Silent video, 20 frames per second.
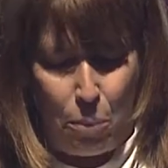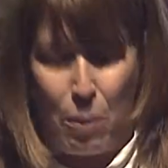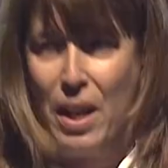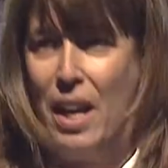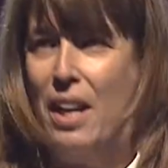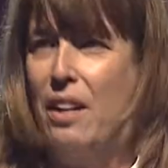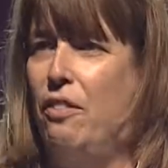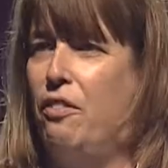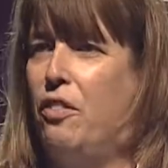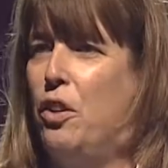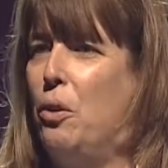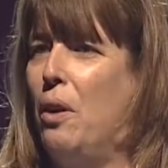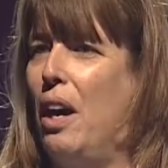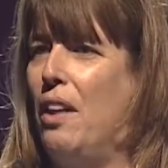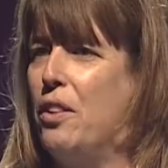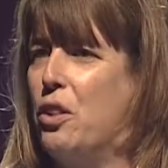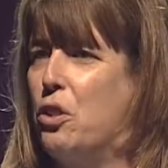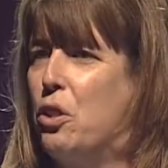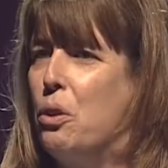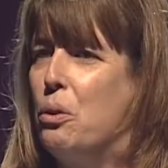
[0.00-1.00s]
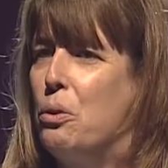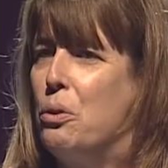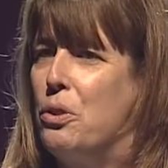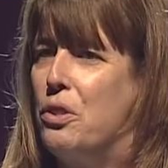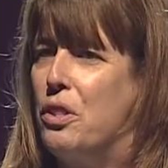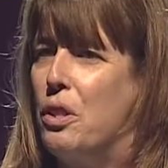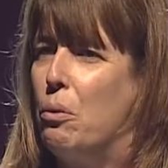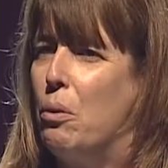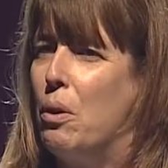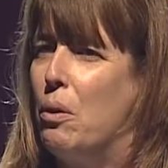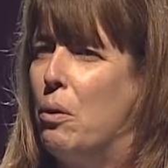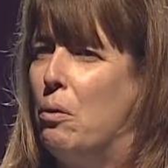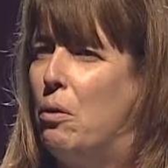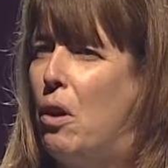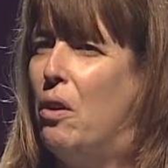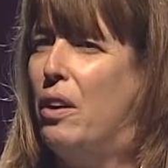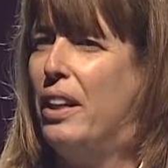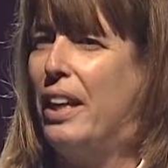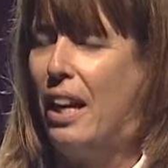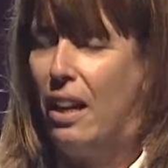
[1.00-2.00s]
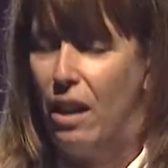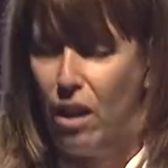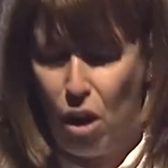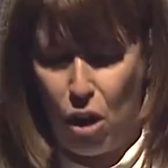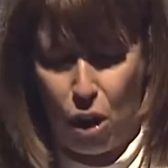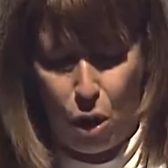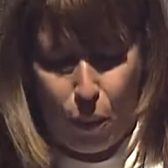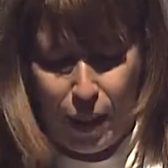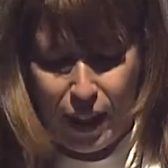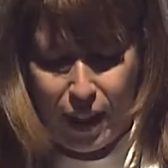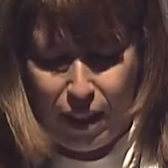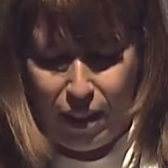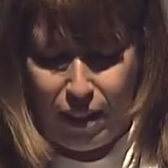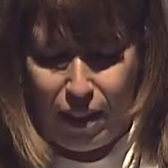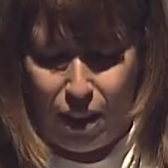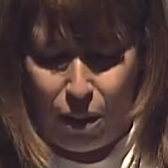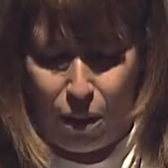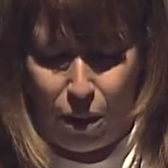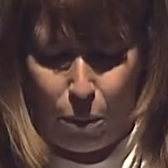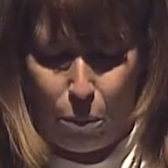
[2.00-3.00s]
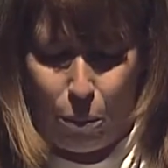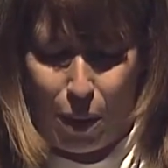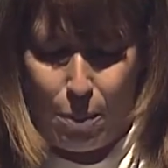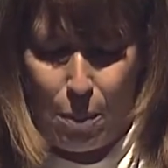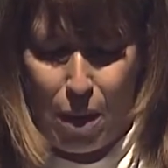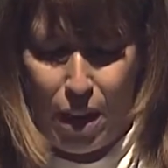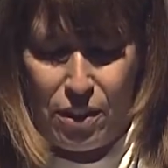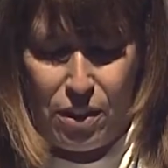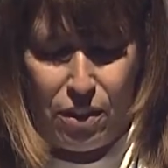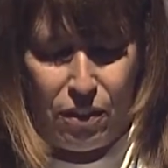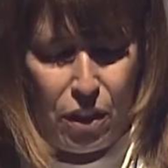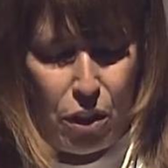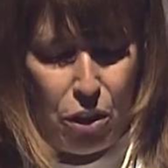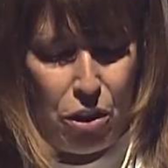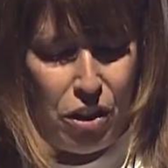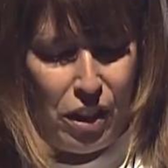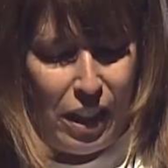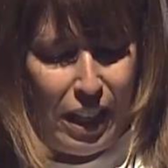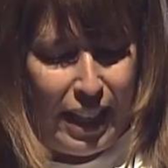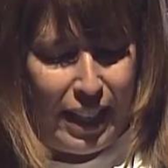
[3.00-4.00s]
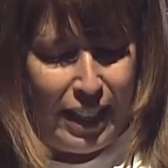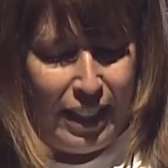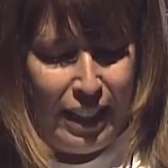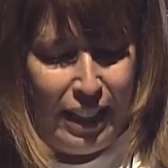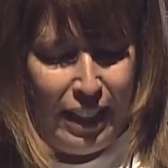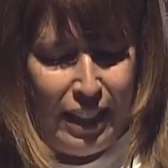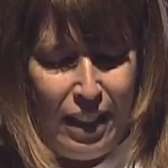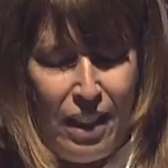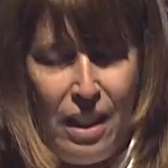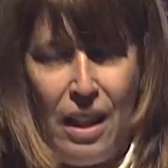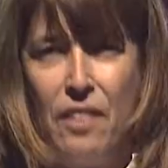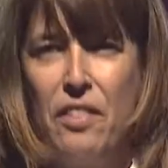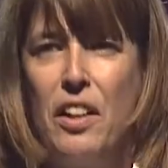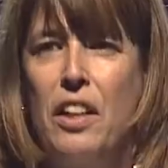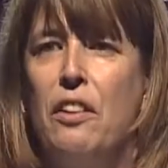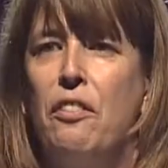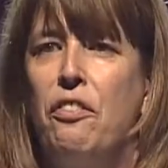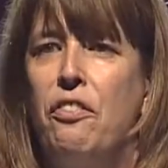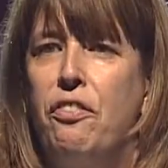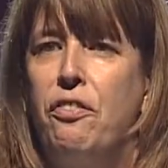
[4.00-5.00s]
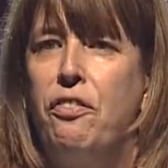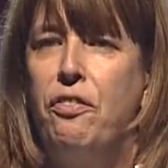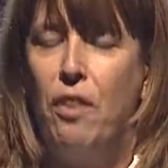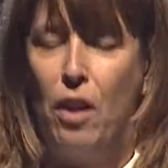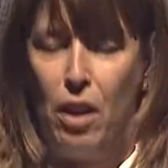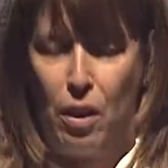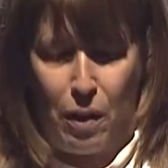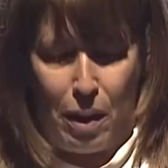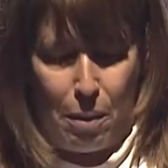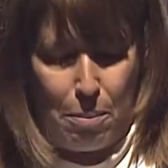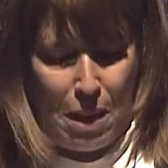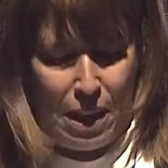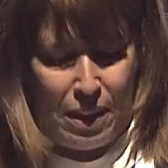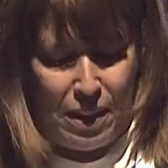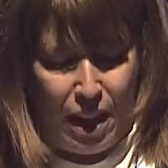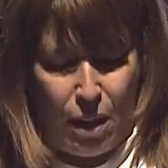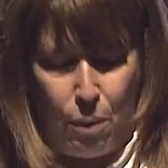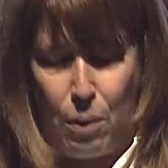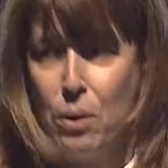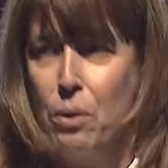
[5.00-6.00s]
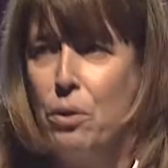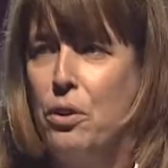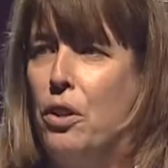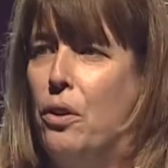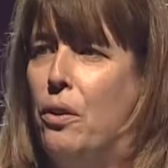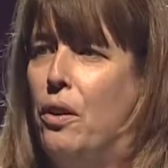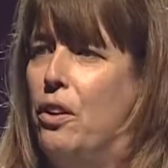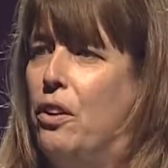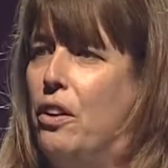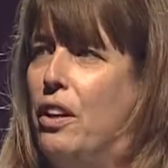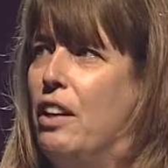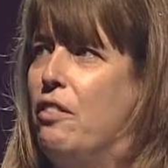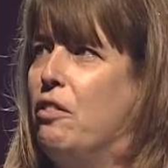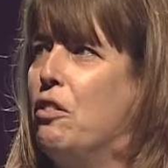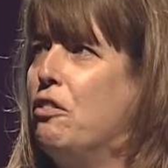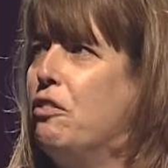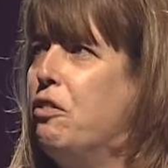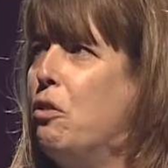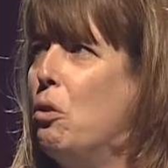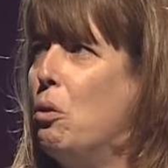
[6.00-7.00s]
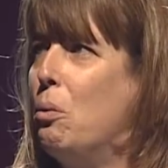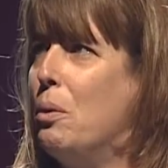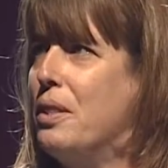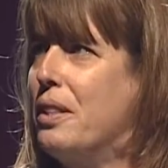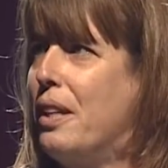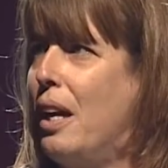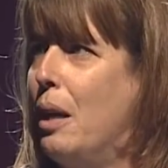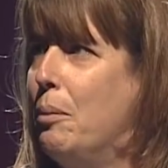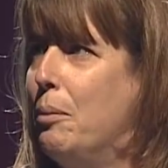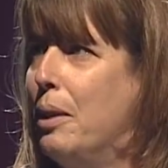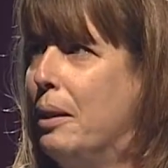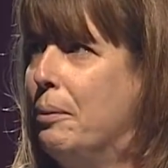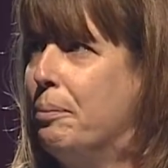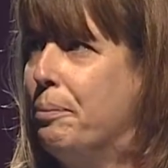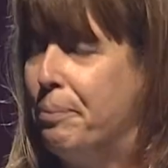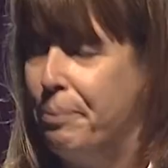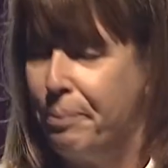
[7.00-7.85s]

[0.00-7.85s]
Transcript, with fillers: we had a few other tools that we were rolling out a lot quicker than we might have usually. And then the following Monday, we all knew Alert Level 4 was coming.